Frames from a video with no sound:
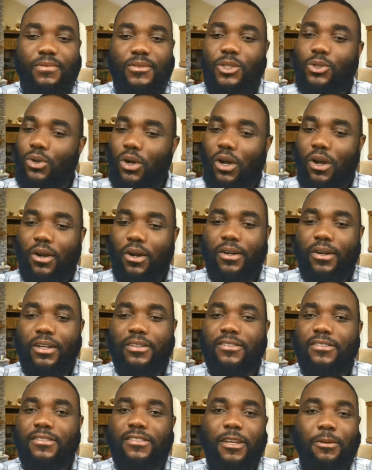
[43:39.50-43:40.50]
You are
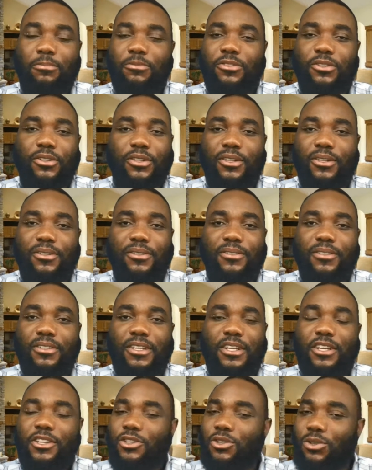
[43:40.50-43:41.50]
exceptional.
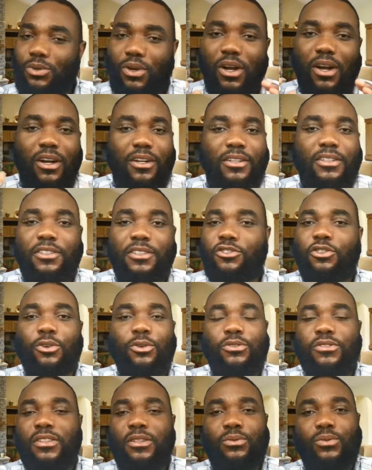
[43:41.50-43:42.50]
You are the
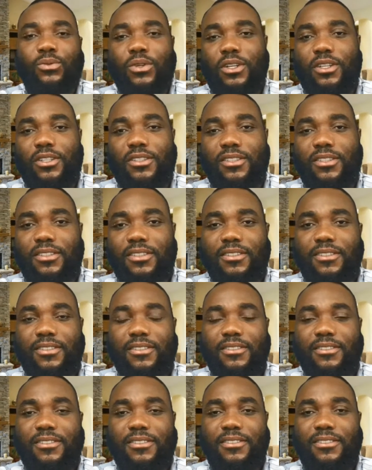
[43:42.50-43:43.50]
chosen one.
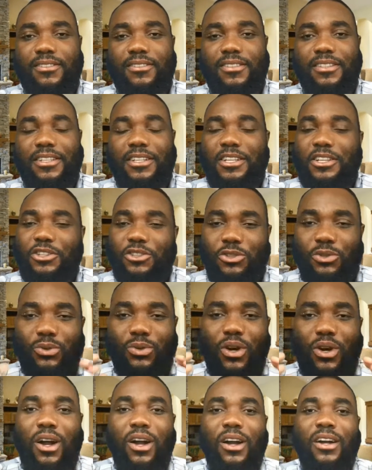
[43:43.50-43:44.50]

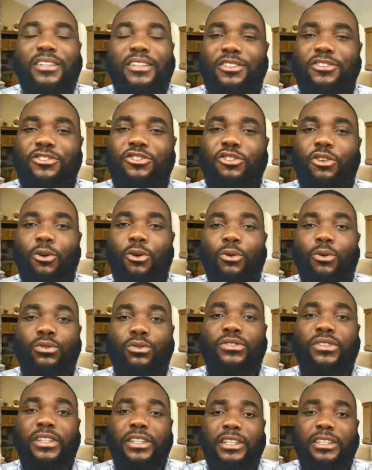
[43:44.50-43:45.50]
You are the
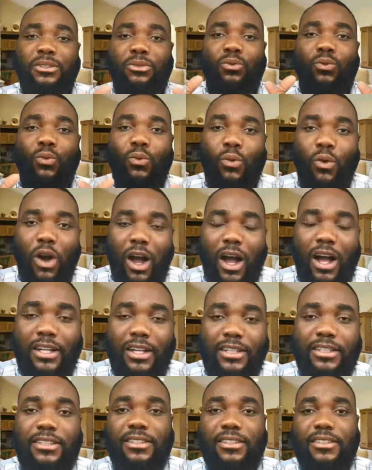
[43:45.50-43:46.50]
chosen
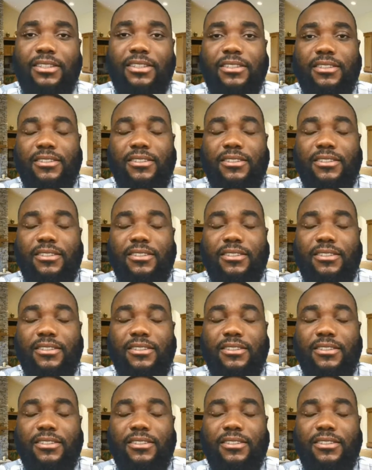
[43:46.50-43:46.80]
one.